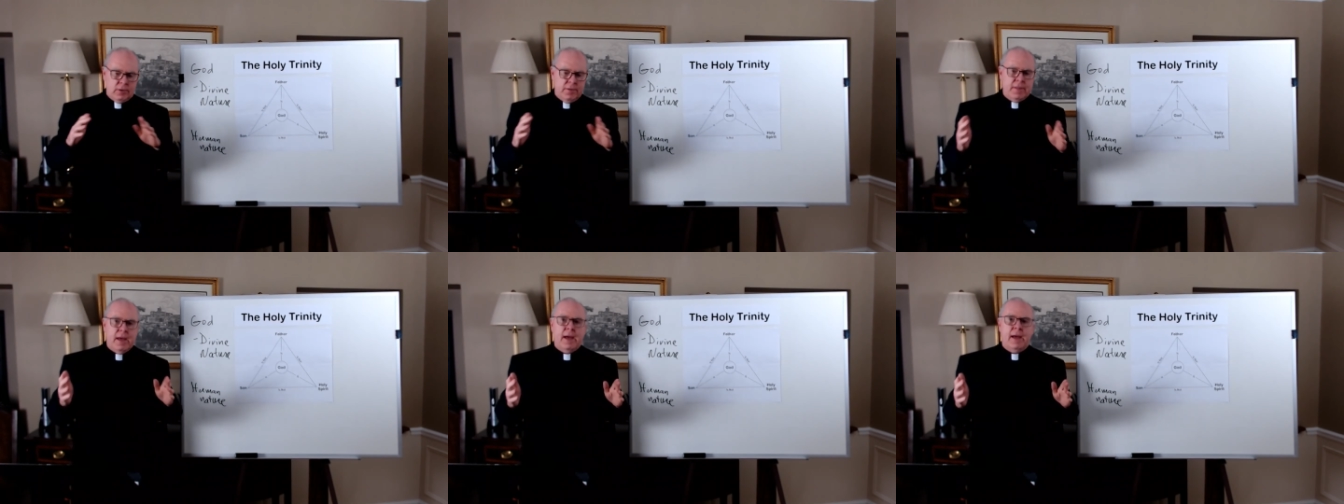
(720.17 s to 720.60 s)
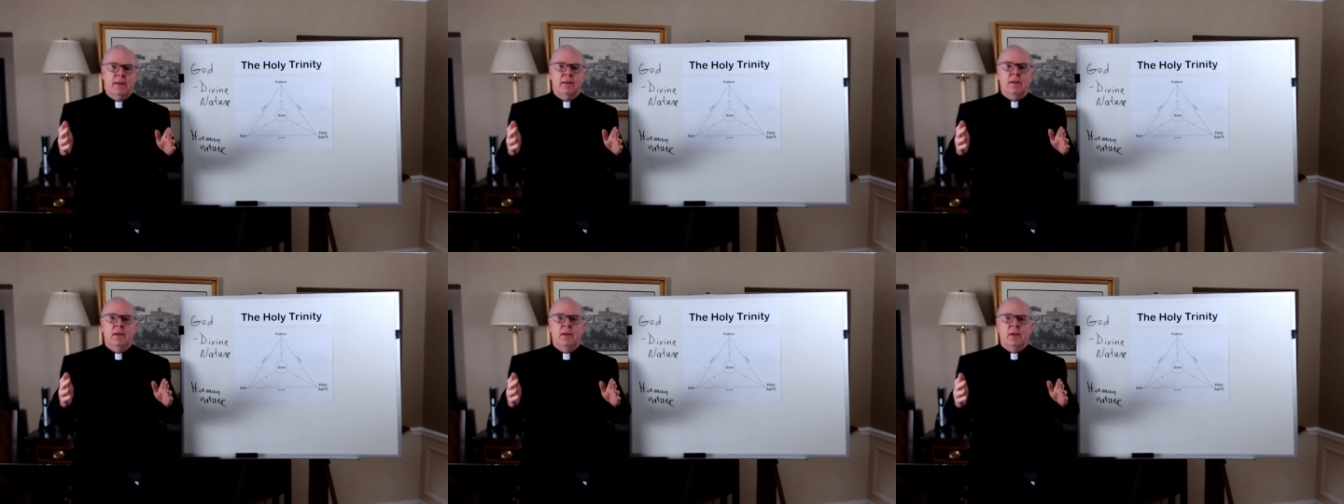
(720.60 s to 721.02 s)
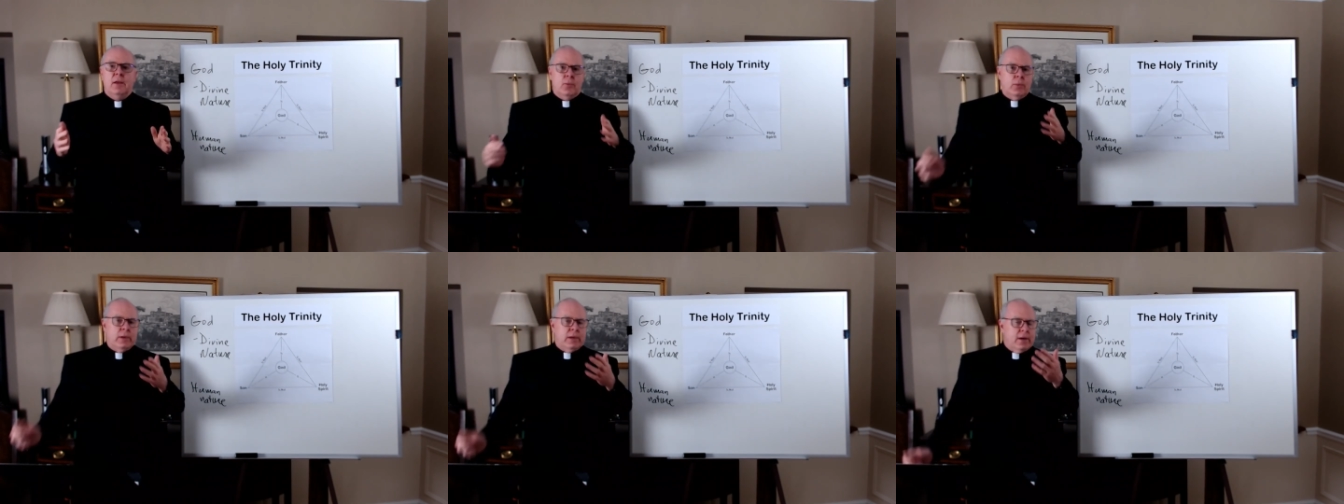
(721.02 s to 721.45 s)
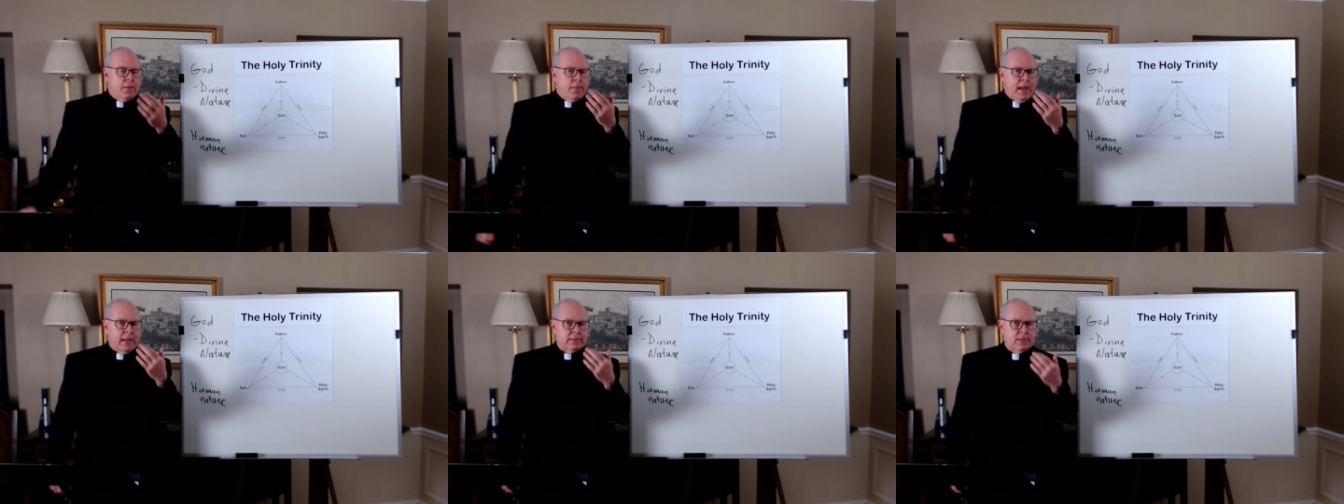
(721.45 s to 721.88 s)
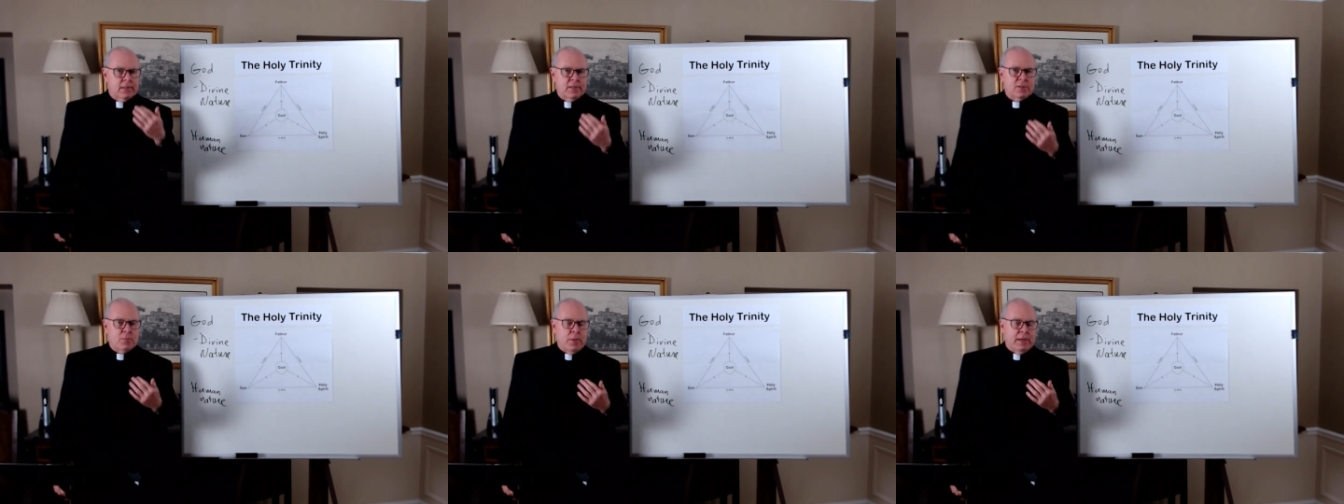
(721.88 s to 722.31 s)
of that. We come back to
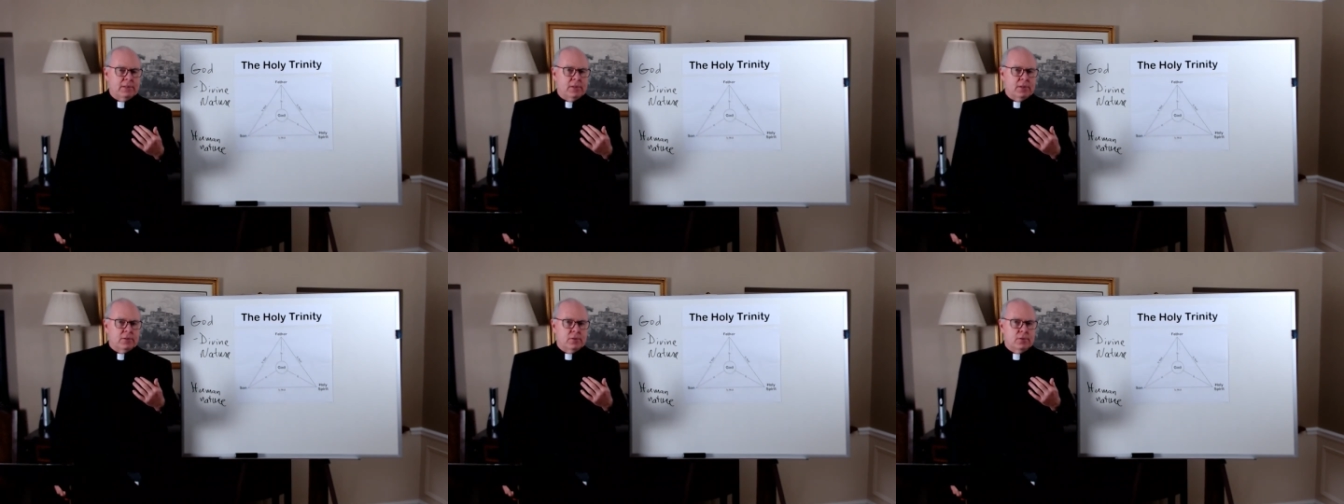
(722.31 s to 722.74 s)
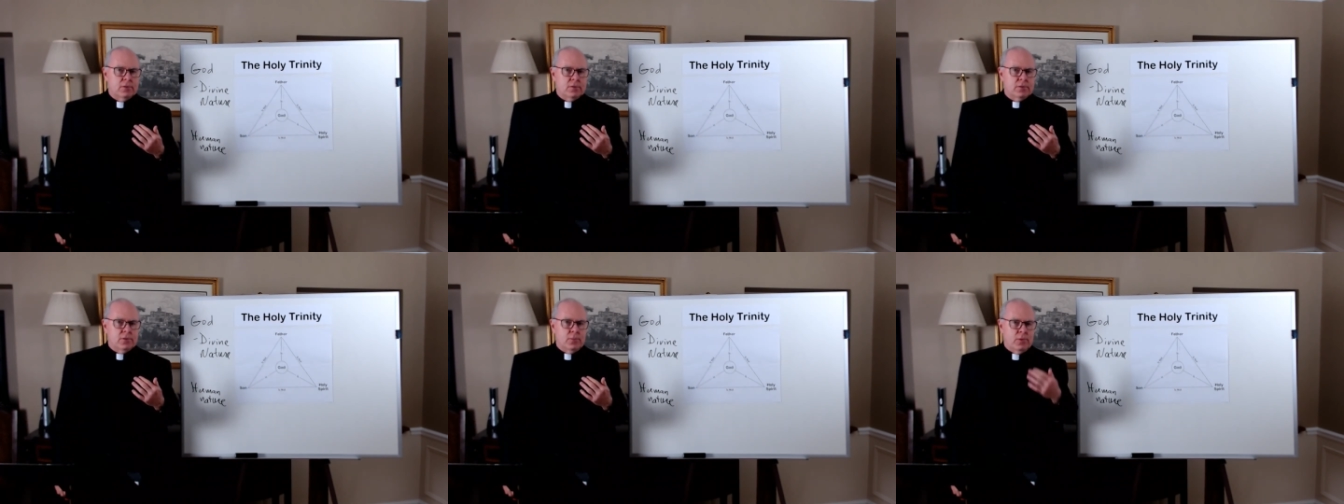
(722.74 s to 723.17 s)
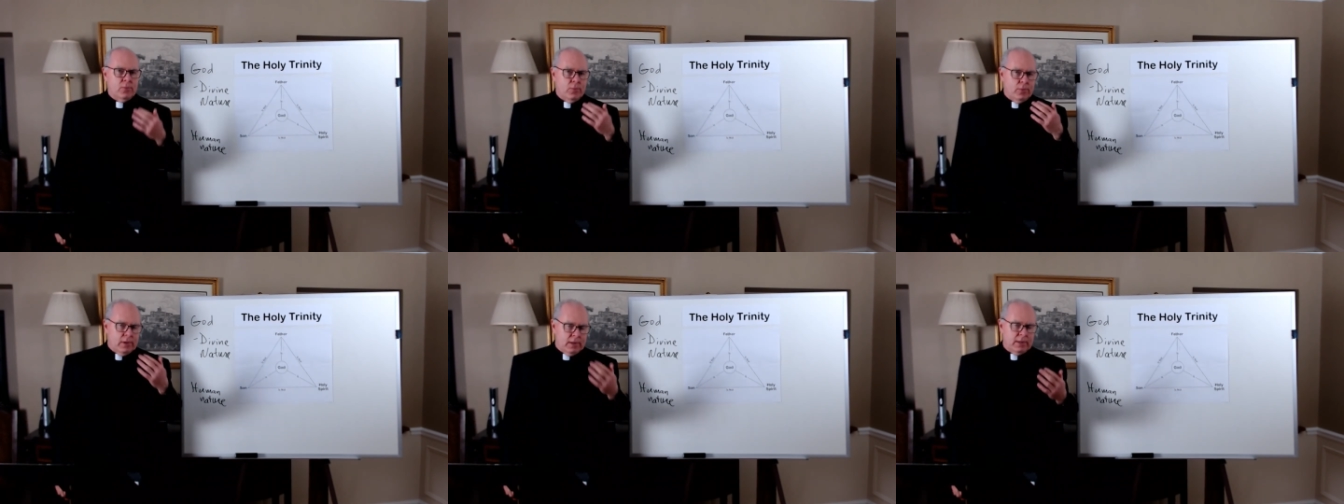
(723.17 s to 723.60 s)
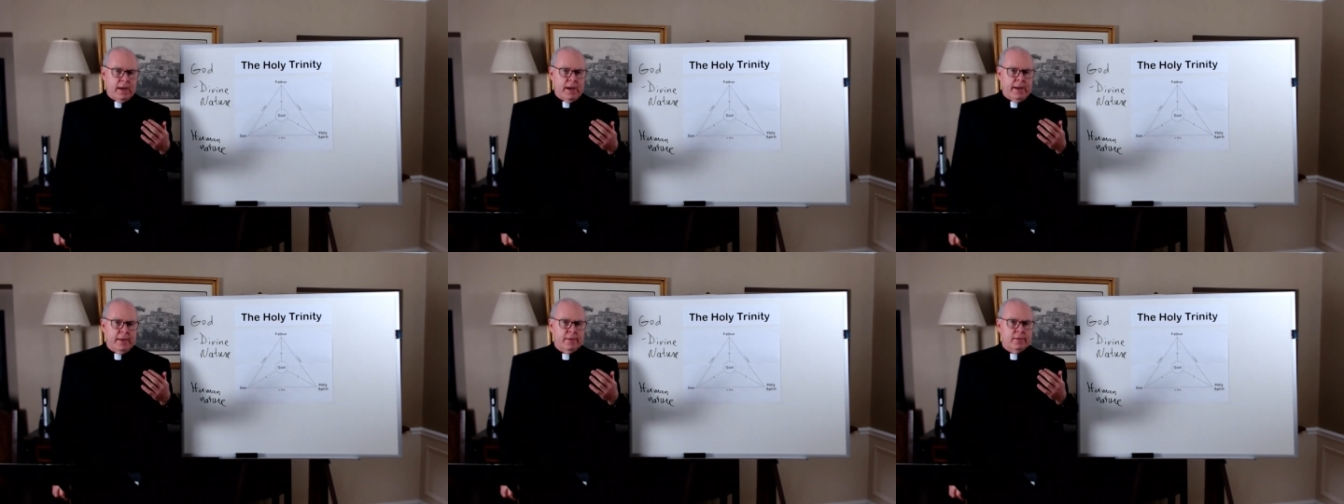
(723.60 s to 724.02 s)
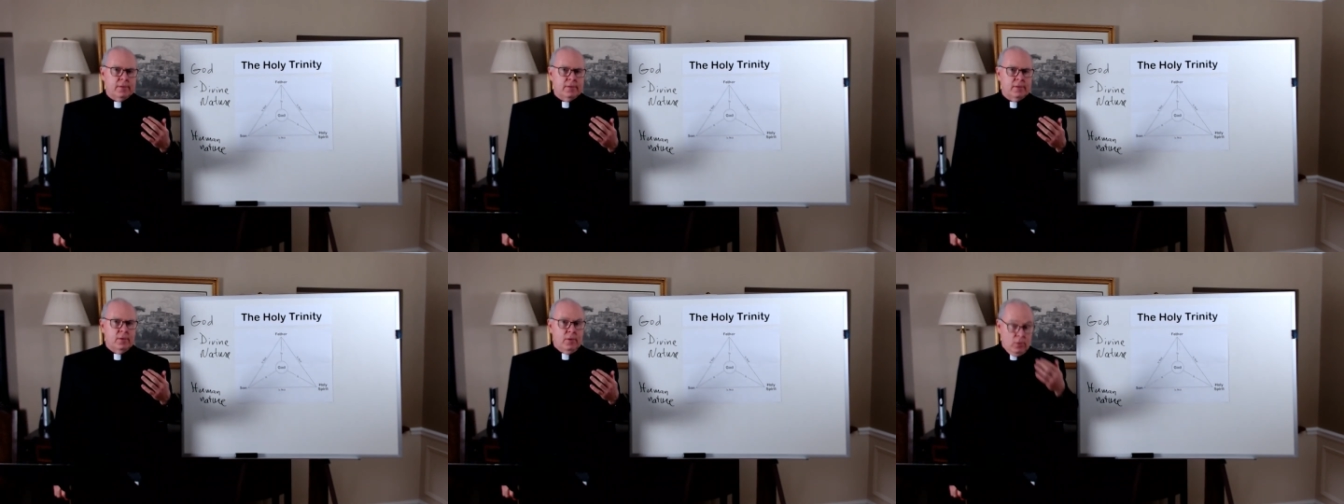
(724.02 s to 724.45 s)
these basic truths and we
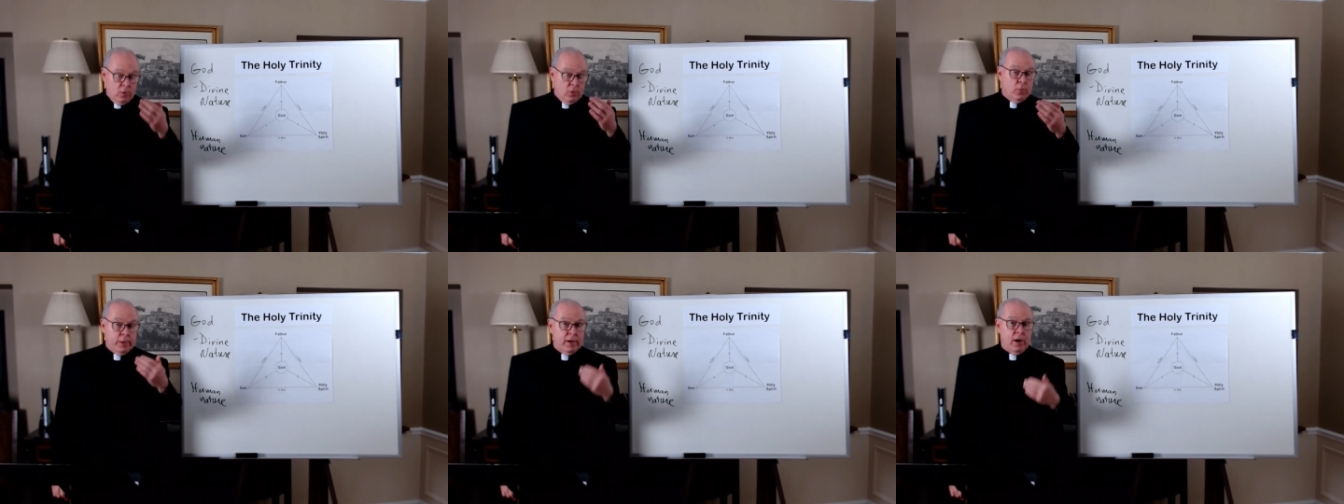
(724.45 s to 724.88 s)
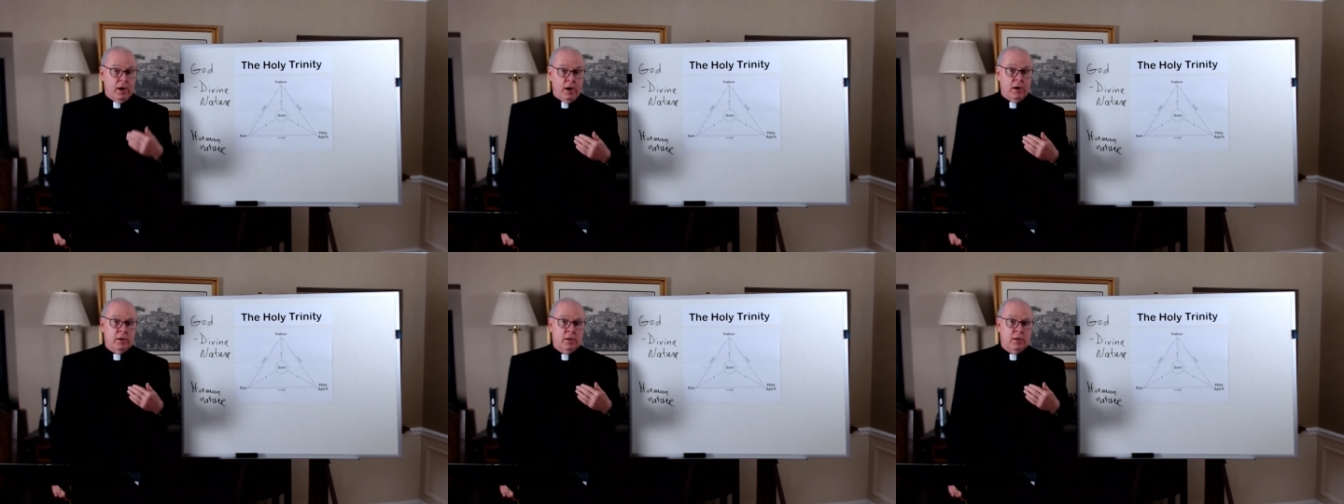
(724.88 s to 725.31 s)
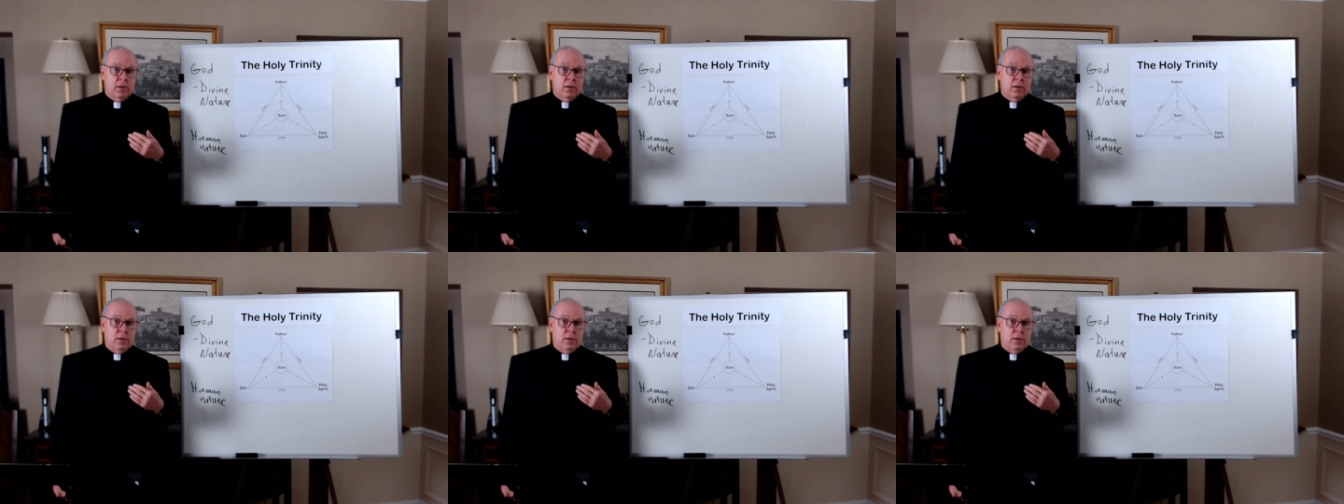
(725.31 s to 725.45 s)
realize who we are